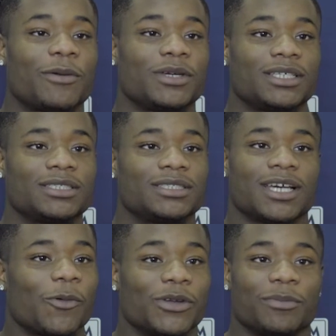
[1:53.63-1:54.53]
I mean,
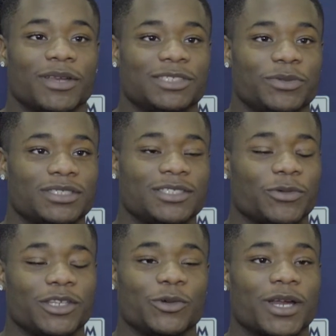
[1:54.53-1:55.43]
I'm going to play spirits and I'm
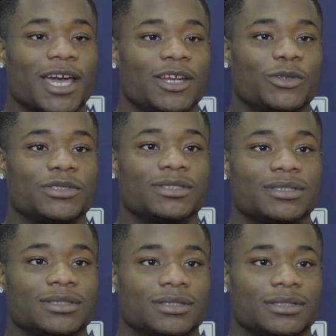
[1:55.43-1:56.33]
going to do what I got to do.
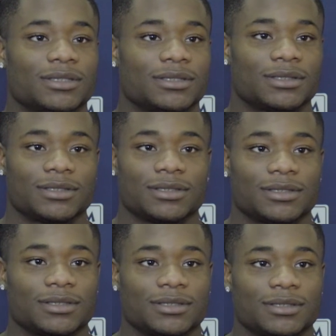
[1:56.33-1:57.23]
What
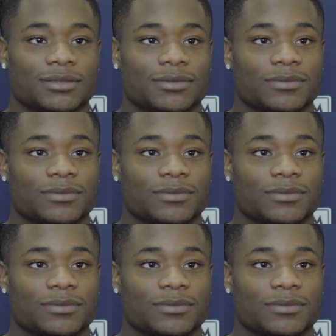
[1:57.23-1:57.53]
kind of player are